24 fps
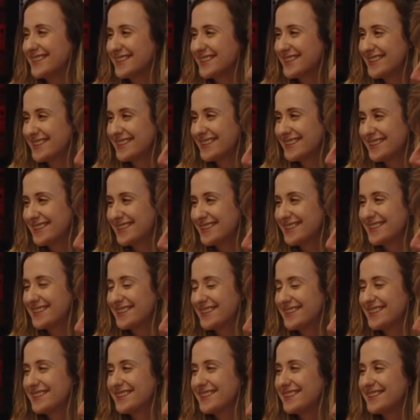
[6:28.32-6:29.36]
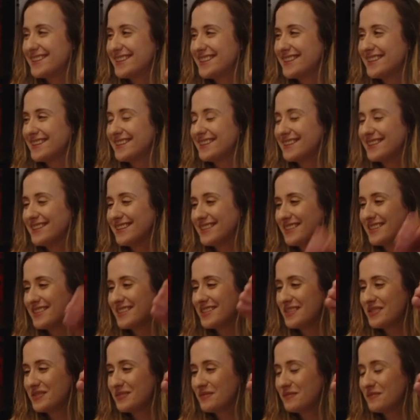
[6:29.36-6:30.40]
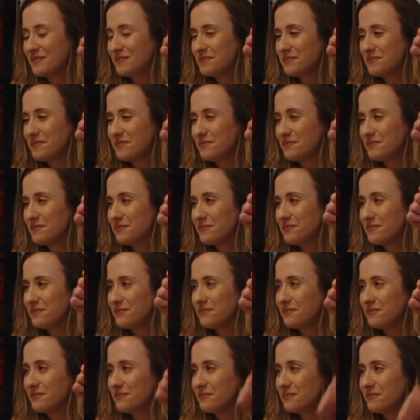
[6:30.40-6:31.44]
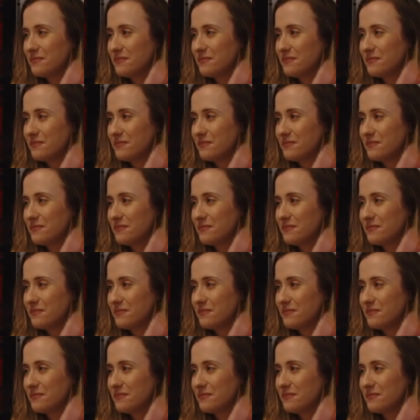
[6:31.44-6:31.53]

This person isn't speaking.